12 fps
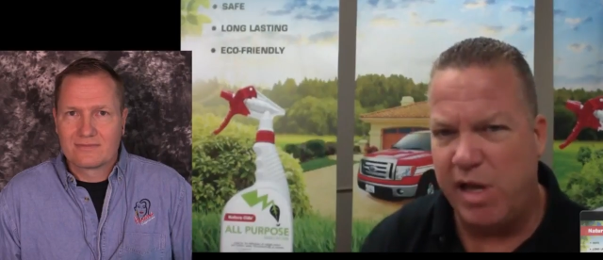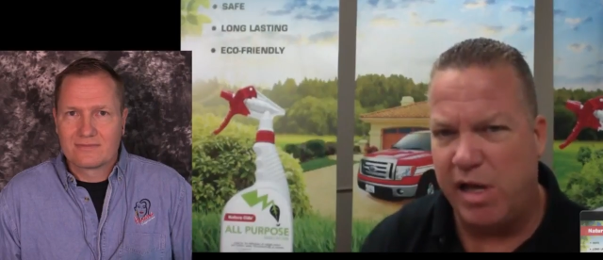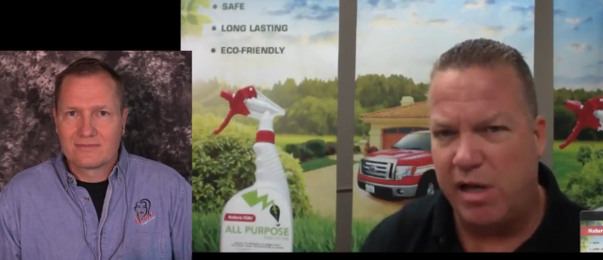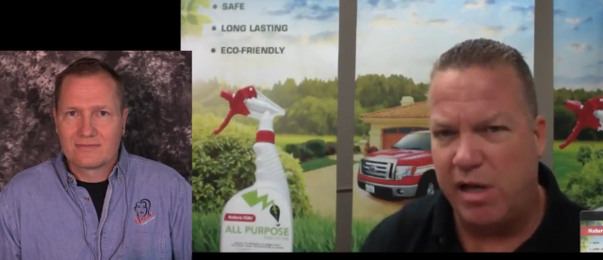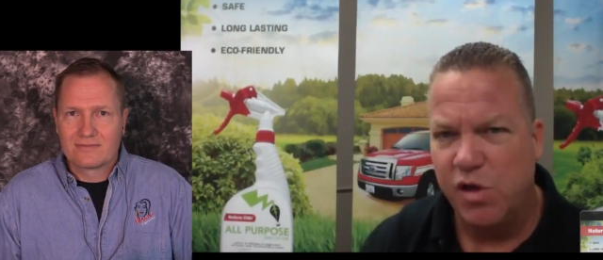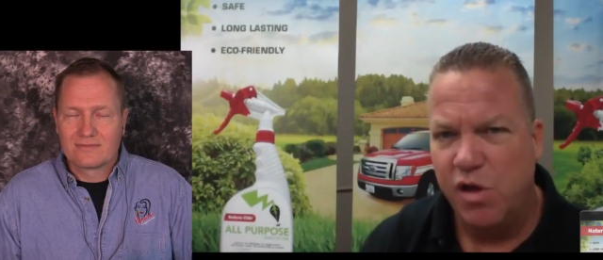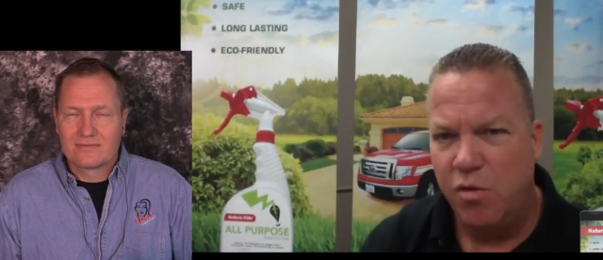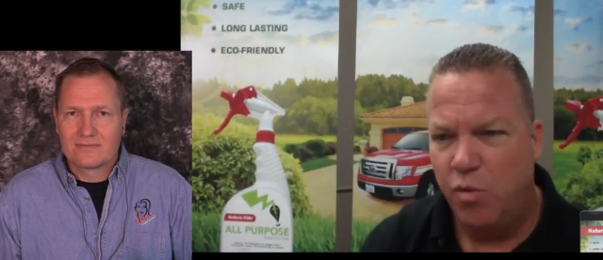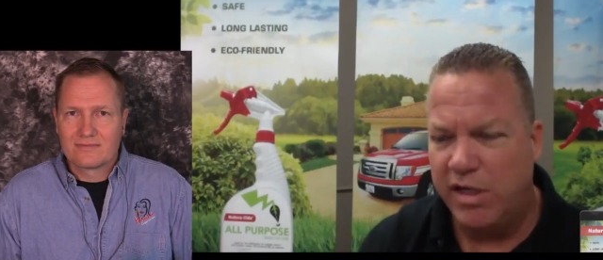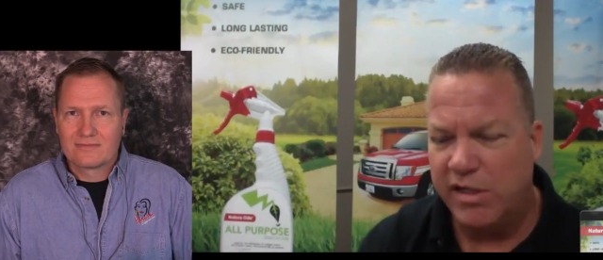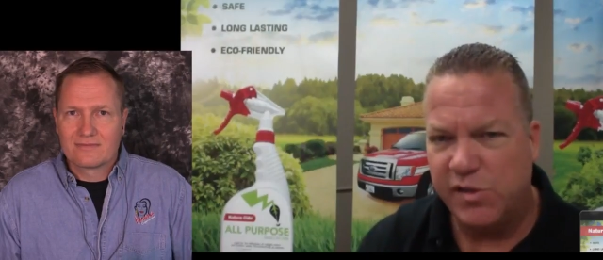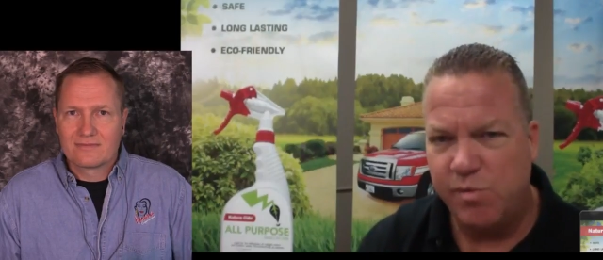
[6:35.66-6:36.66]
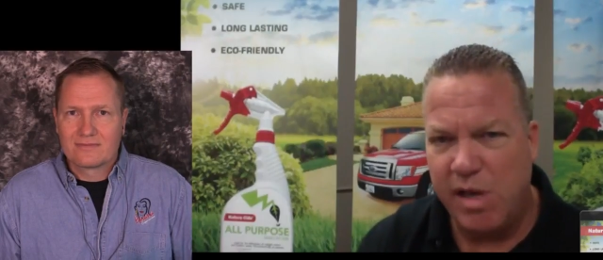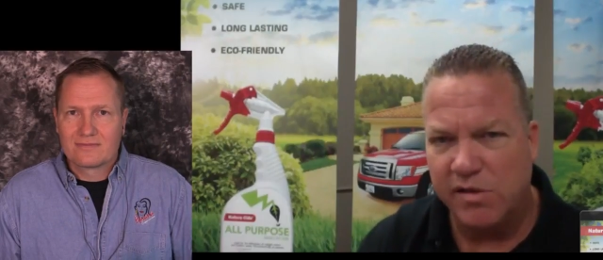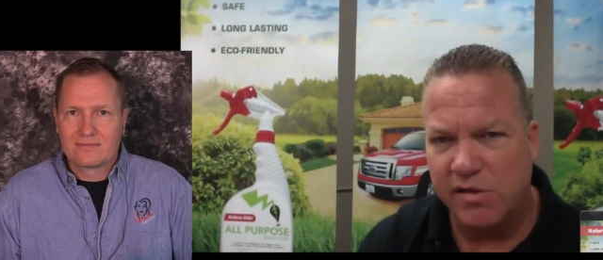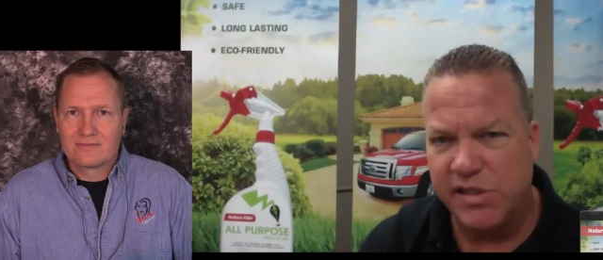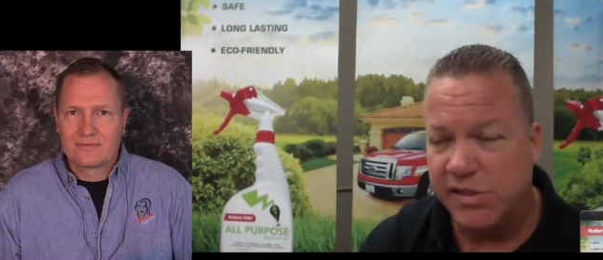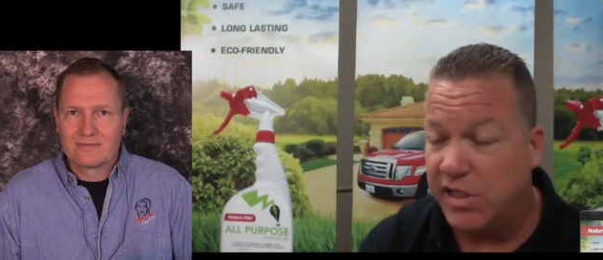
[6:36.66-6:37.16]
Speaker 1: smells. When it
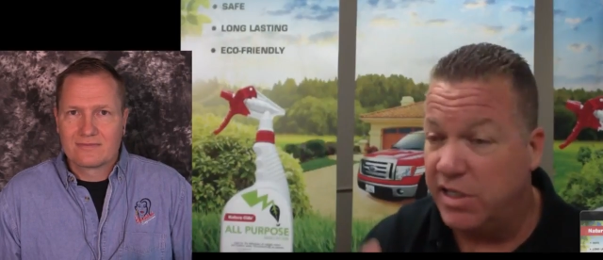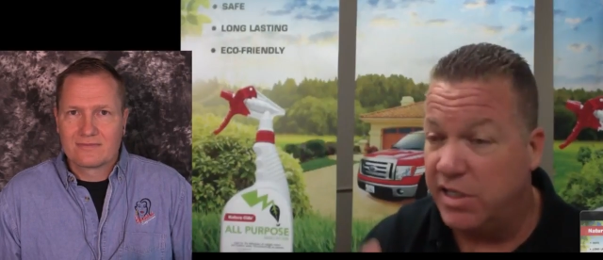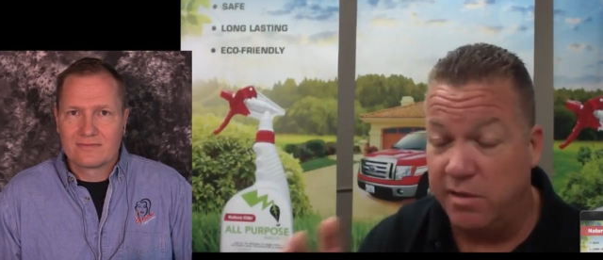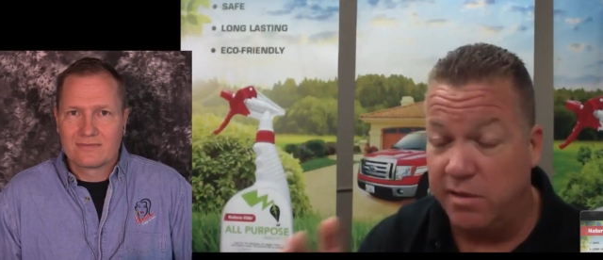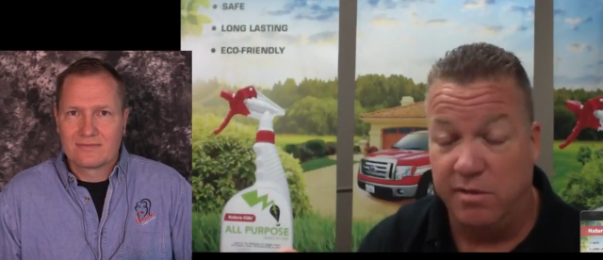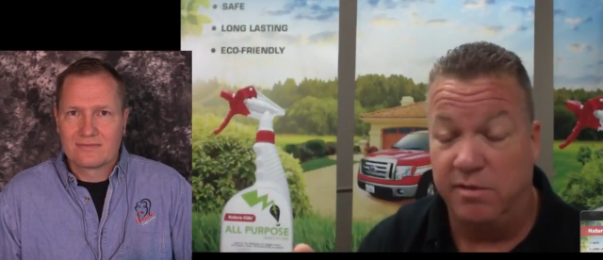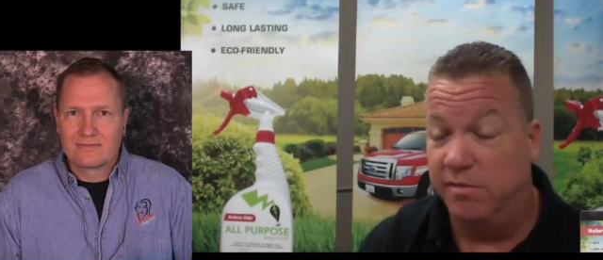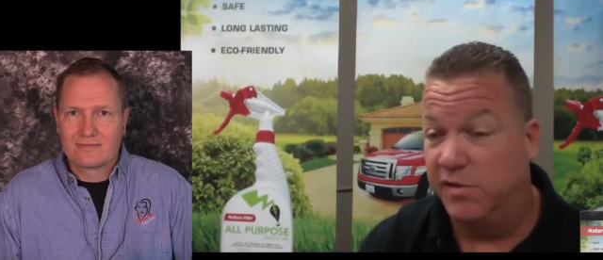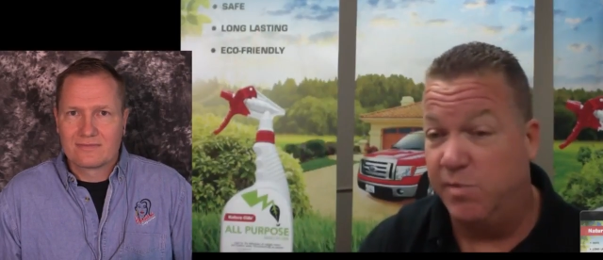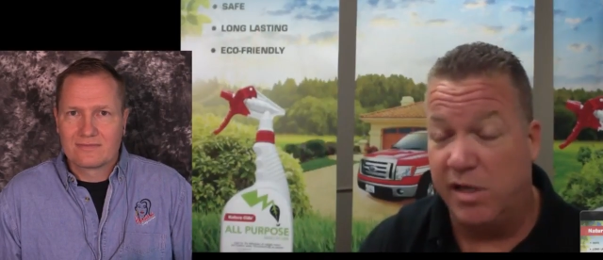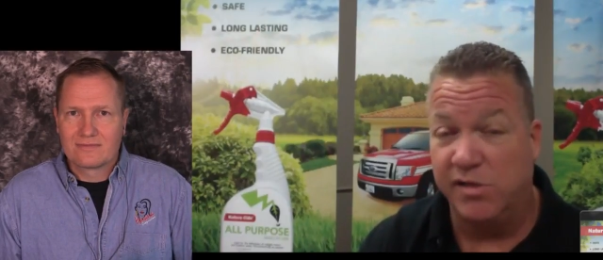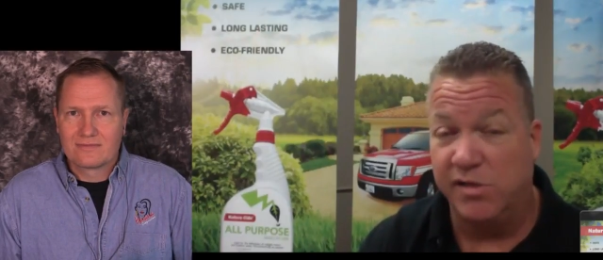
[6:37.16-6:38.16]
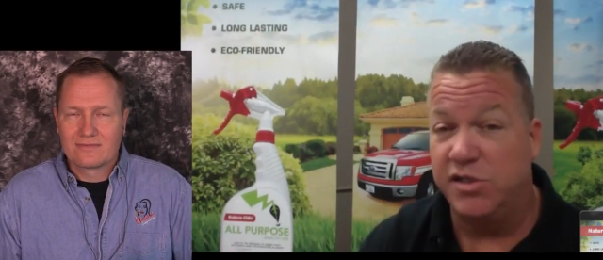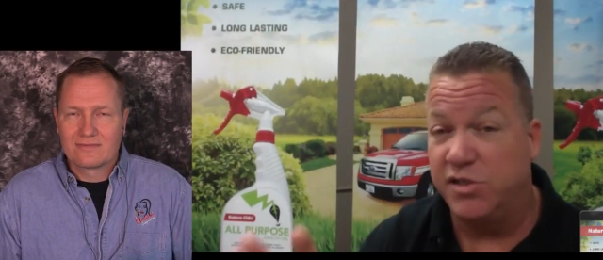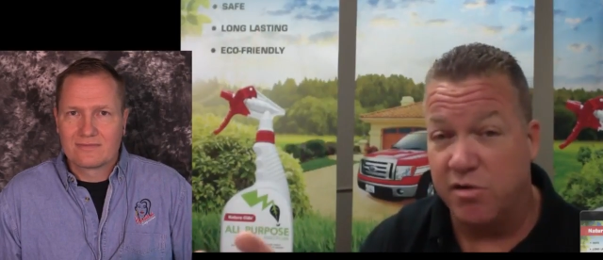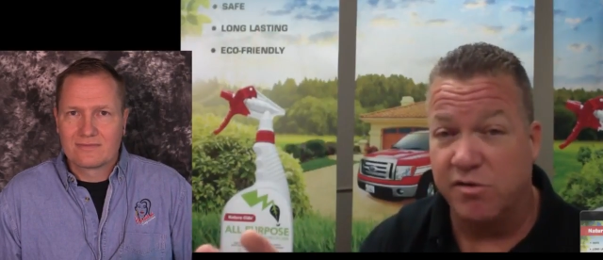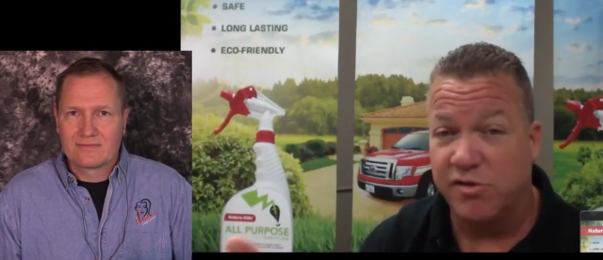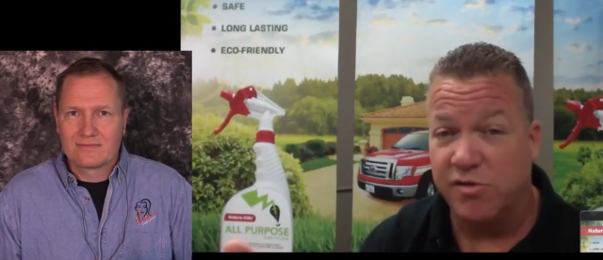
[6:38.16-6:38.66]
smells this, it
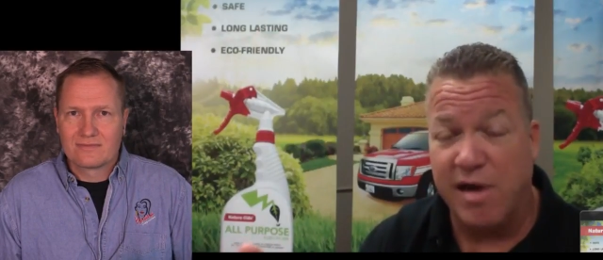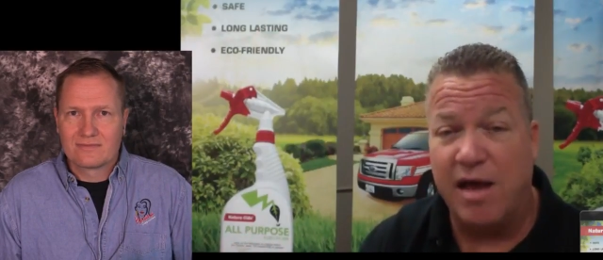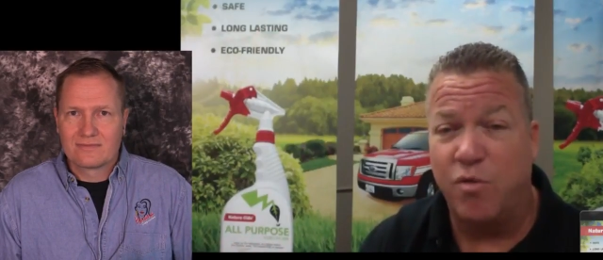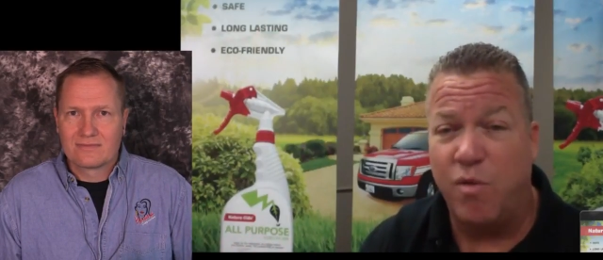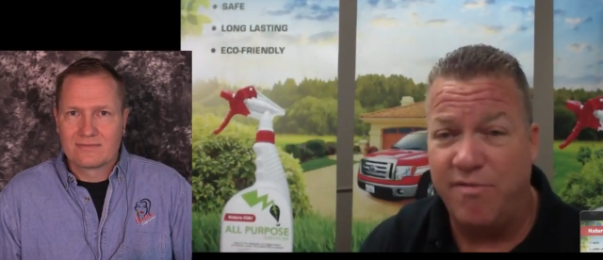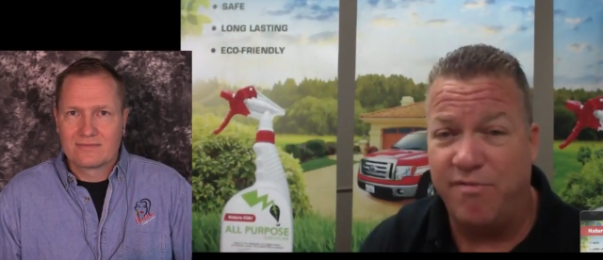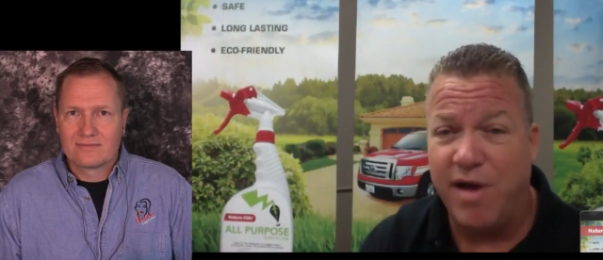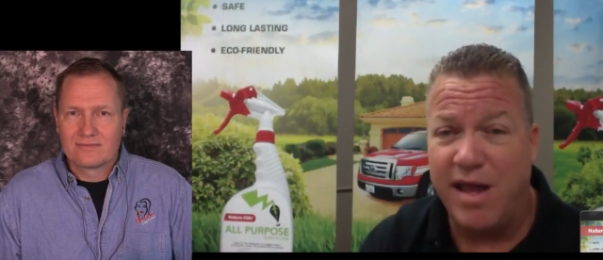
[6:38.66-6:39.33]
smells it and turns around.